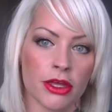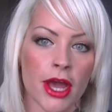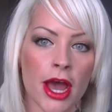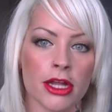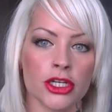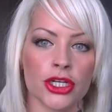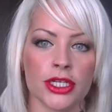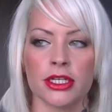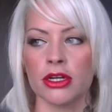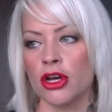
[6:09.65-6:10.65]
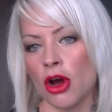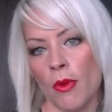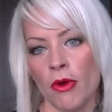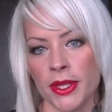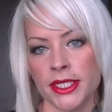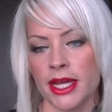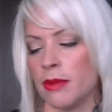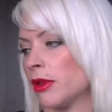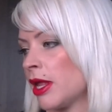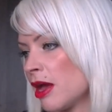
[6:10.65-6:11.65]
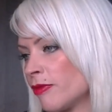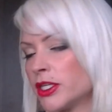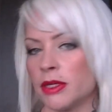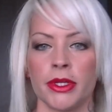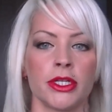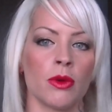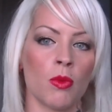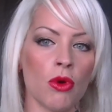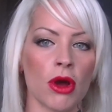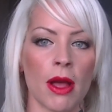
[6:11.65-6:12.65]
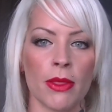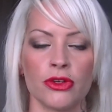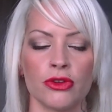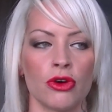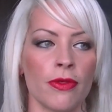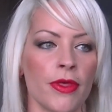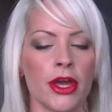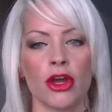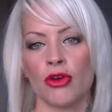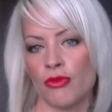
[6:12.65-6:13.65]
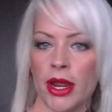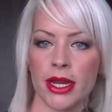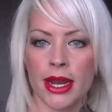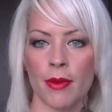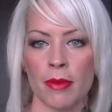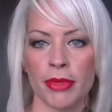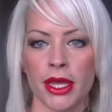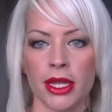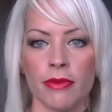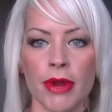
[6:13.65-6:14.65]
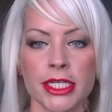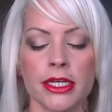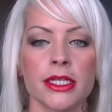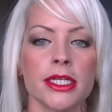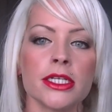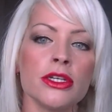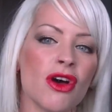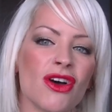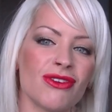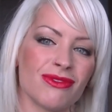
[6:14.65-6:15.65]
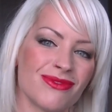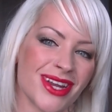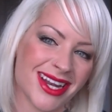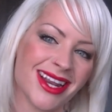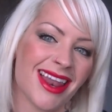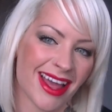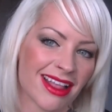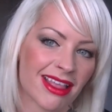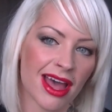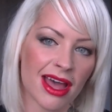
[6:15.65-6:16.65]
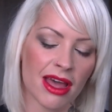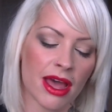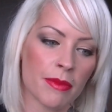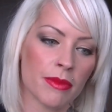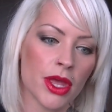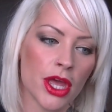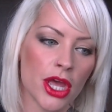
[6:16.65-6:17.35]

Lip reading: You can't just go on the table, have your tummy tuck, walk out the door and think, great, now I'm bikini ready, because it's not really like that.